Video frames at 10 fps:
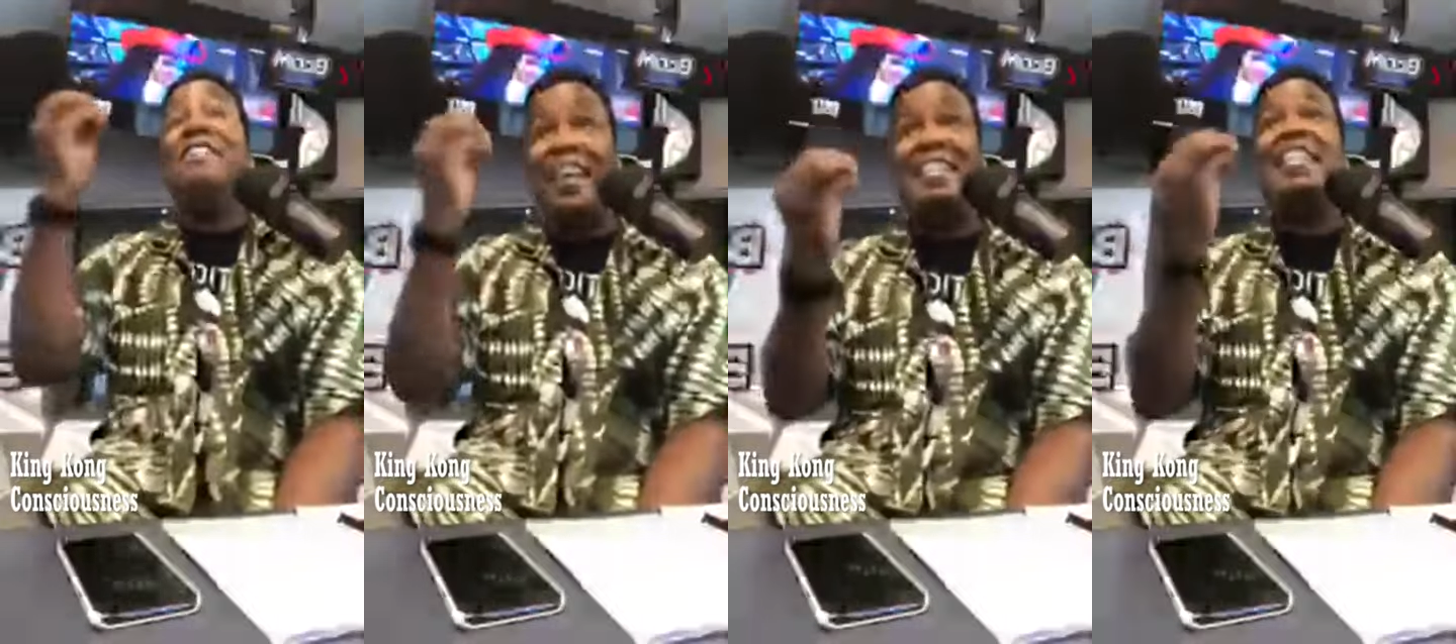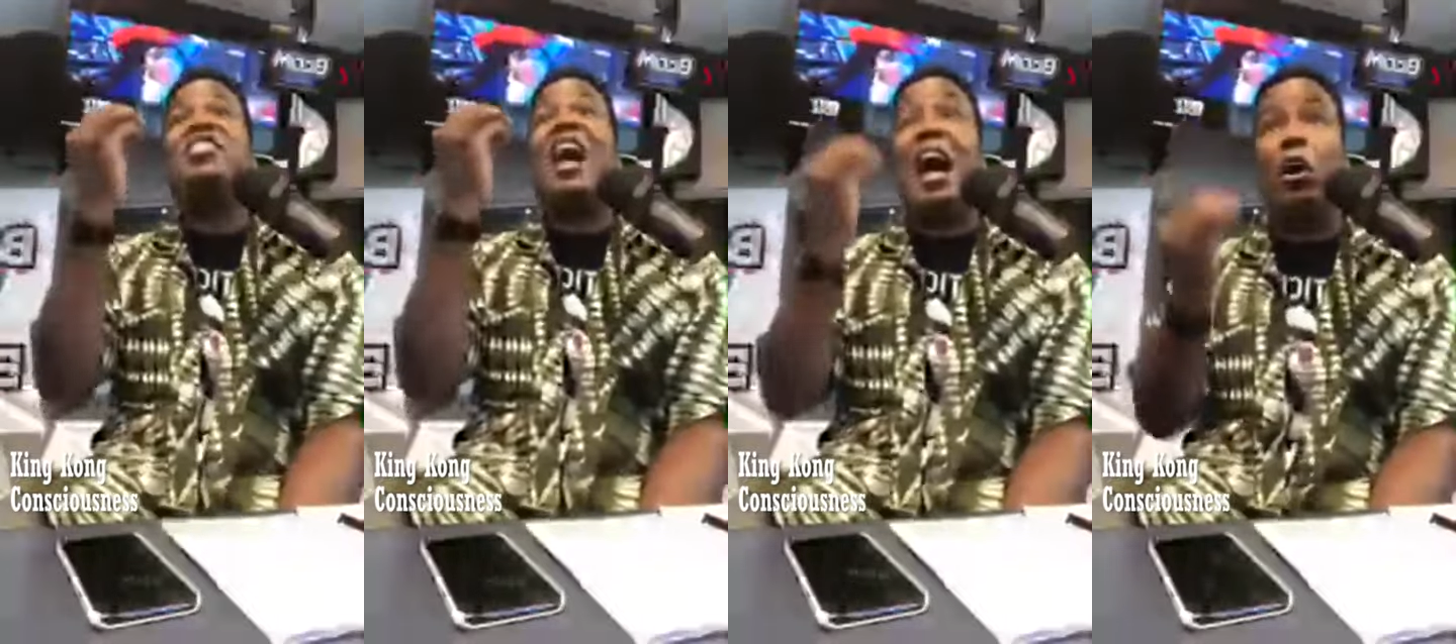They
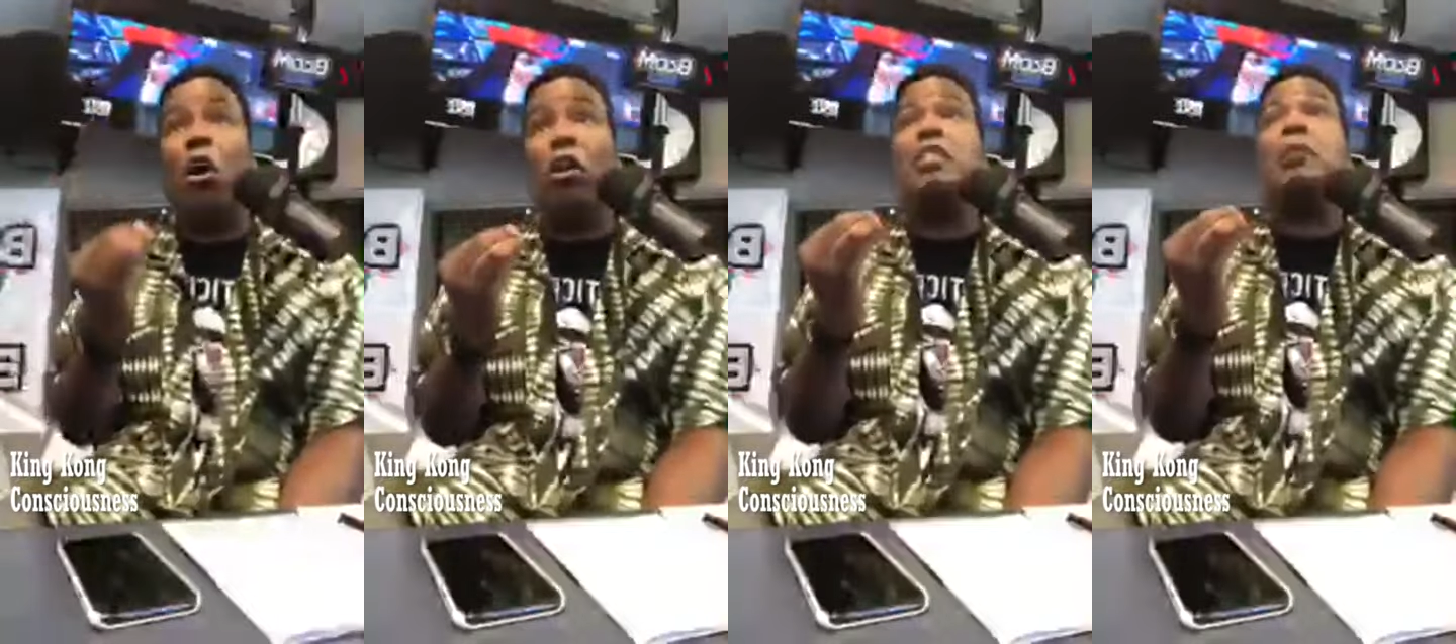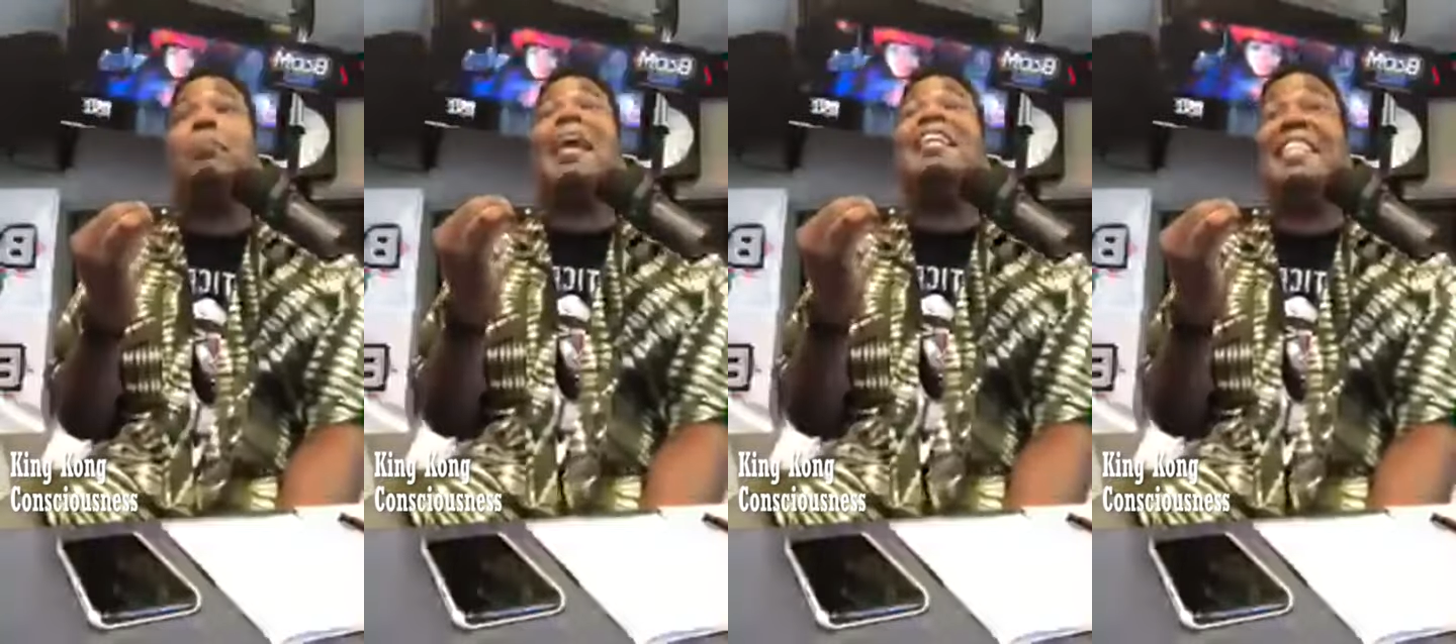teach
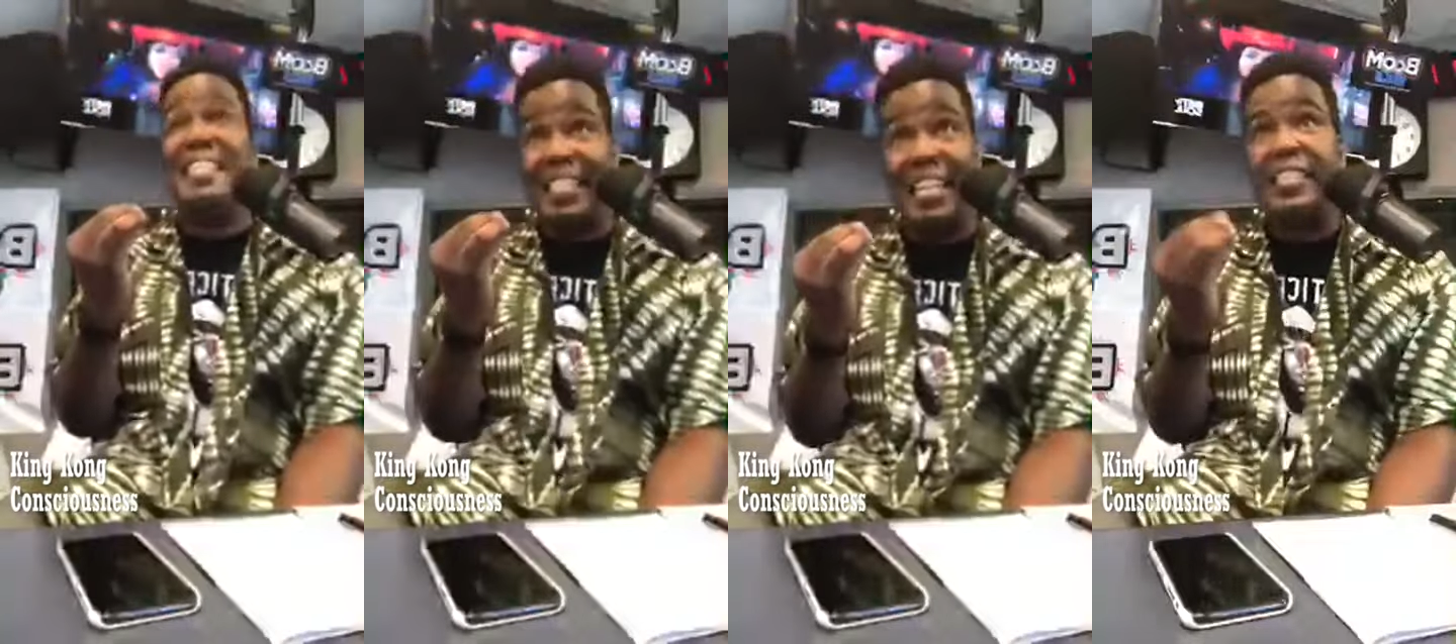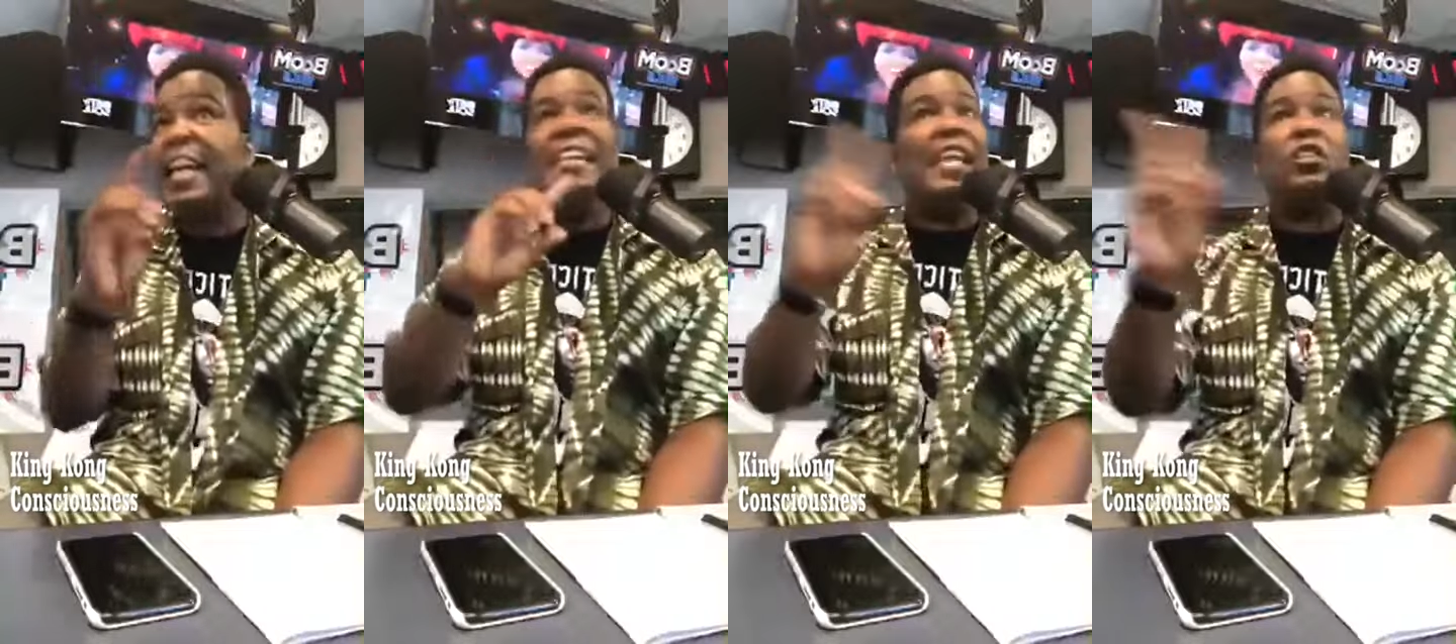alcoholism like a disease
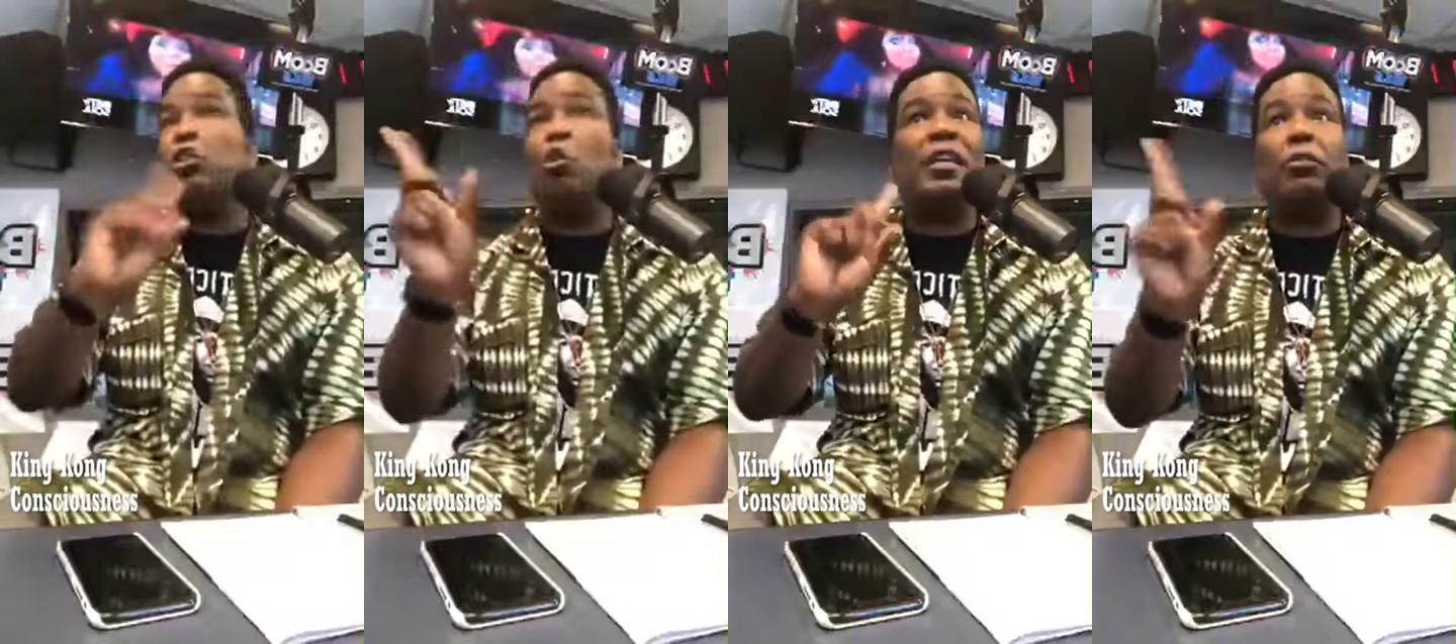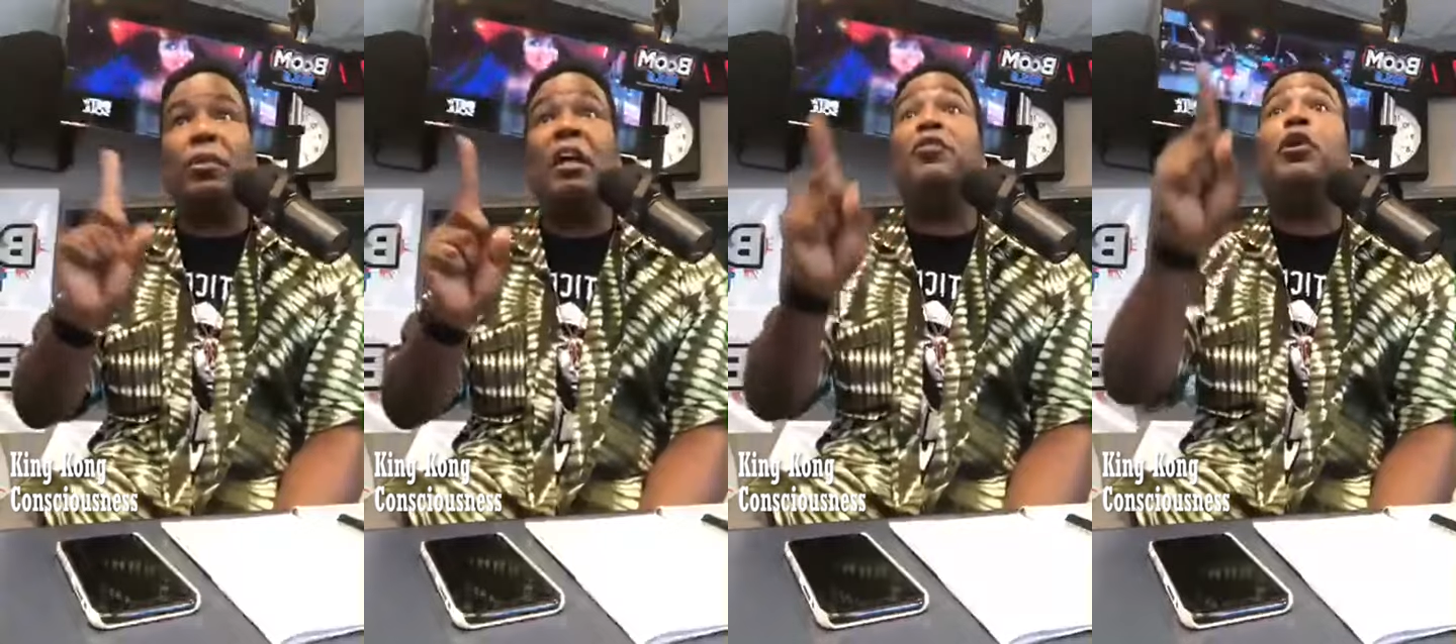that you don't get
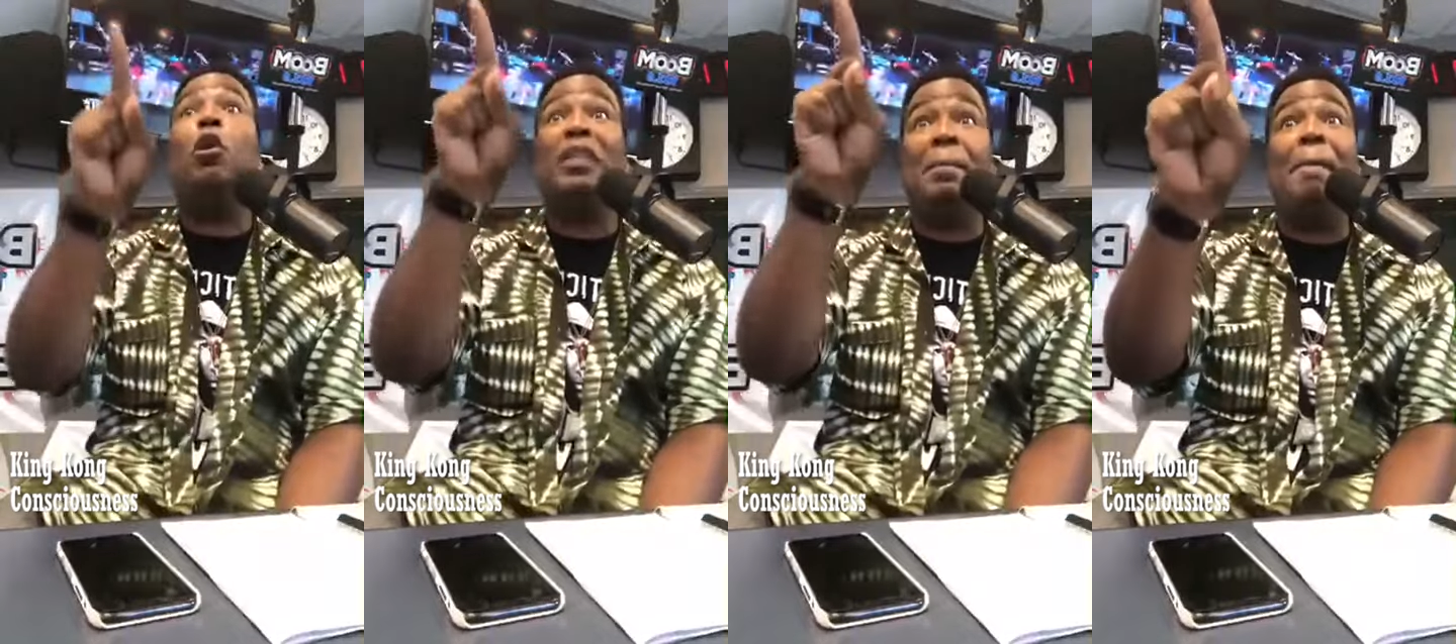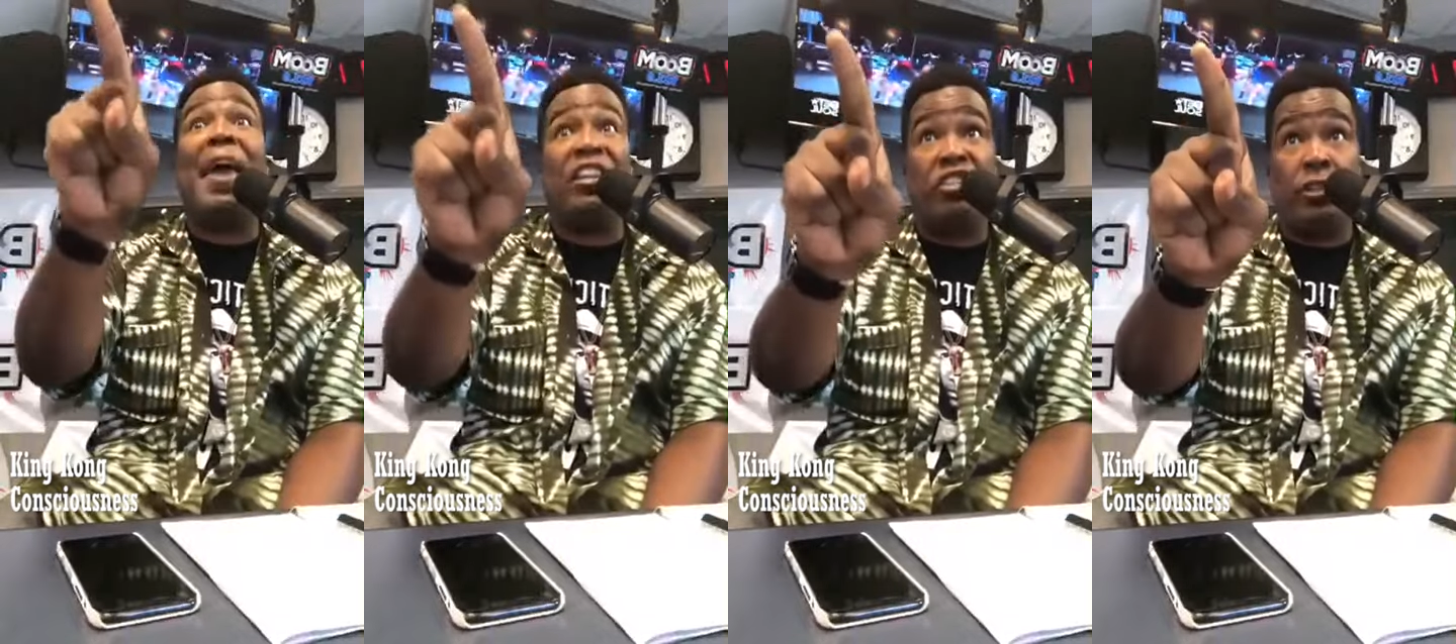rid of. You can only
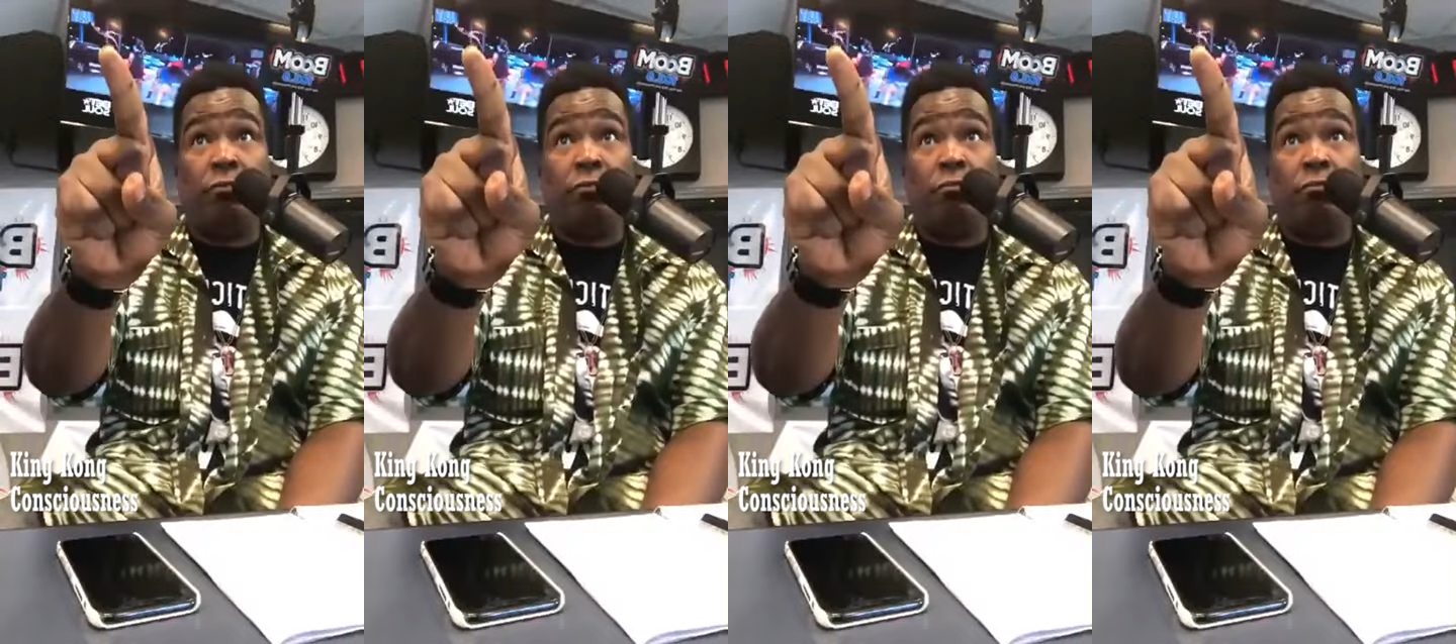manage it.